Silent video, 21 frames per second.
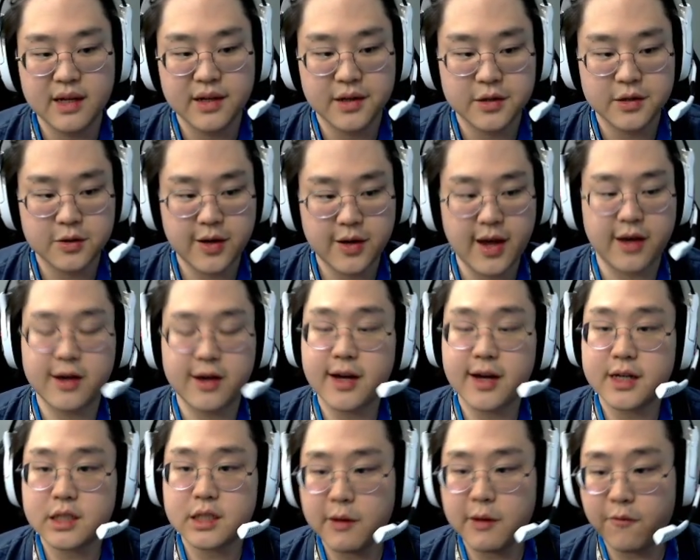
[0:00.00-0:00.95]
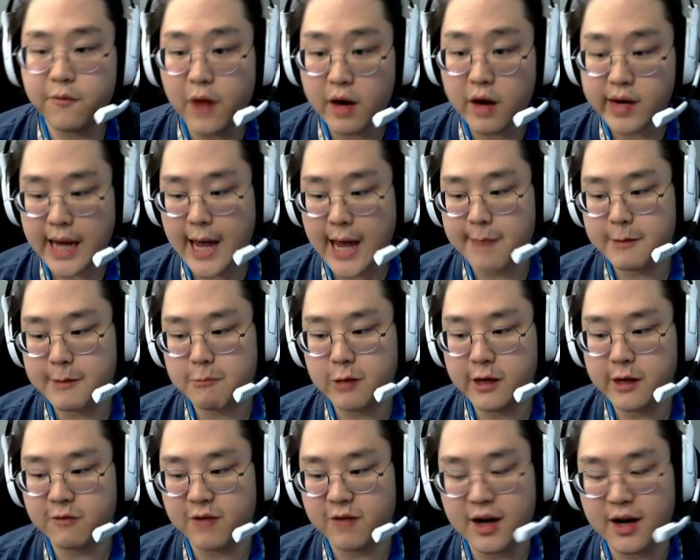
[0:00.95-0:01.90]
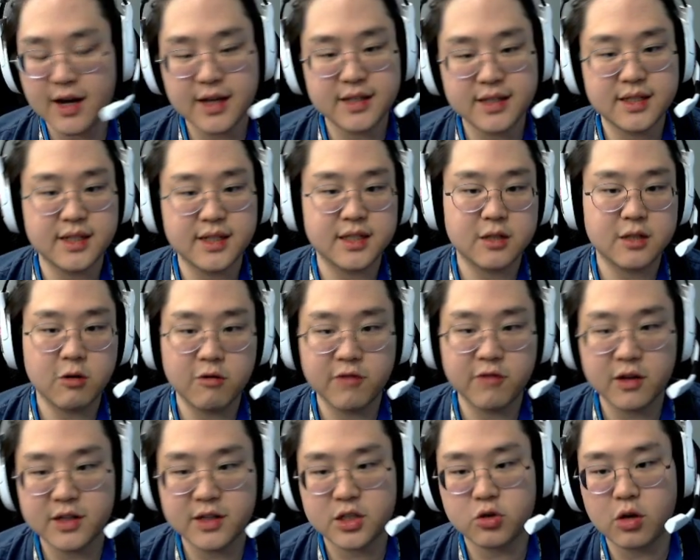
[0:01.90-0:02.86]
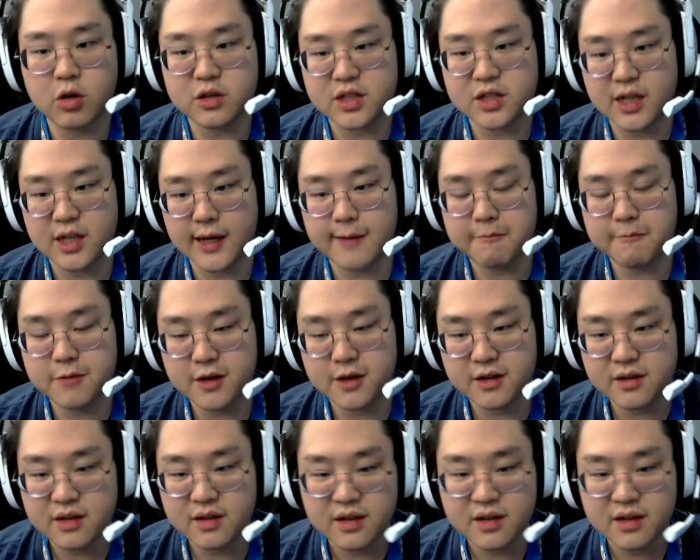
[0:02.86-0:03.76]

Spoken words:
So yeah, you guys should be very happy playing Ryze. He's still a really strong champion.